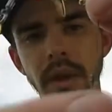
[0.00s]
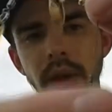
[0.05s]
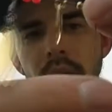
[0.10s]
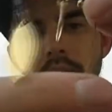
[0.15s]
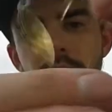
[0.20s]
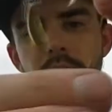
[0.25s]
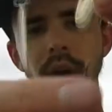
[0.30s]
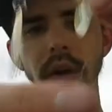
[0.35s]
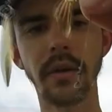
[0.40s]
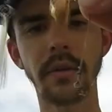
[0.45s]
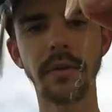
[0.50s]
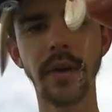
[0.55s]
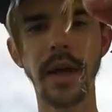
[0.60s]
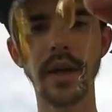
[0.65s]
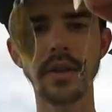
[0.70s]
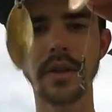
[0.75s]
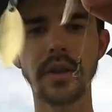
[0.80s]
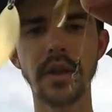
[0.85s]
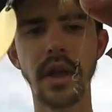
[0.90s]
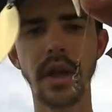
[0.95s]
I've got a
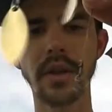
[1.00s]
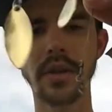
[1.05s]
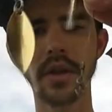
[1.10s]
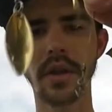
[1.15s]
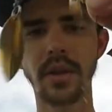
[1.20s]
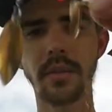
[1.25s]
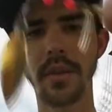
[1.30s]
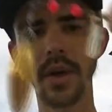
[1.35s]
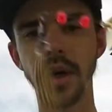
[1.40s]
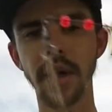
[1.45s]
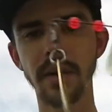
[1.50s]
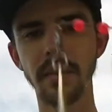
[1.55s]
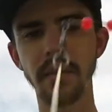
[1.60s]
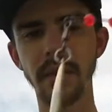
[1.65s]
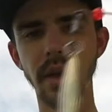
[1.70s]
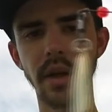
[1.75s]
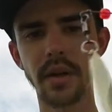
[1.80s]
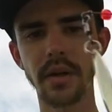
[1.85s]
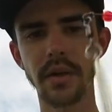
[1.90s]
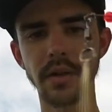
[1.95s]
fast attach on the bottom
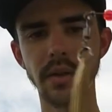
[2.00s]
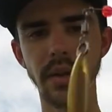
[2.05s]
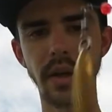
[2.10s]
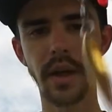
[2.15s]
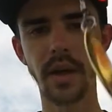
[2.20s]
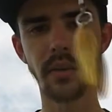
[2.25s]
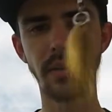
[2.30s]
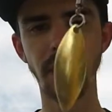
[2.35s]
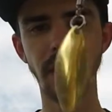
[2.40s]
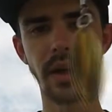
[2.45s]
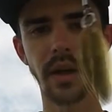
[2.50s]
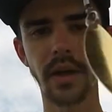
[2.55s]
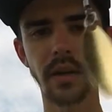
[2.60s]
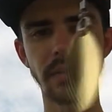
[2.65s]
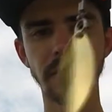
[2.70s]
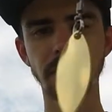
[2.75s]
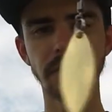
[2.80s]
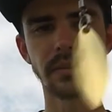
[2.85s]
there, so that way